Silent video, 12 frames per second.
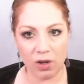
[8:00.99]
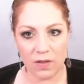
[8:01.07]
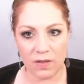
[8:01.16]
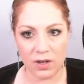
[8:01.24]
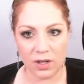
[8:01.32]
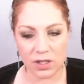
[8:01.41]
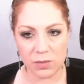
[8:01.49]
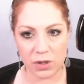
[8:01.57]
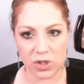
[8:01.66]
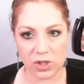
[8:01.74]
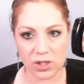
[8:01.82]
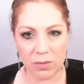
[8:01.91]
And the NYX
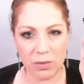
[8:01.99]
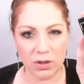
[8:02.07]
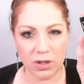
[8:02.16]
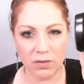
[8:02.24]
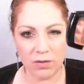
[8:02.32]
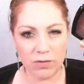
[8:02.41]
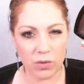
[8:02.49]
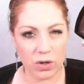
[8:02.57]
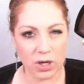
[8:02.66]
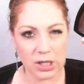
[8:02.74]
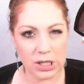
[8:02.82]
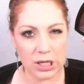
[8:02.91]
blushes, I believe, are
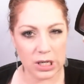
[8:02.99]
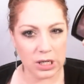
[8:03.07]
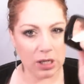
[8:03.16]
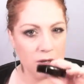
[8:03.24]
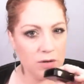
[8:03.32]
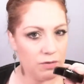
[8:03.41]
$4.99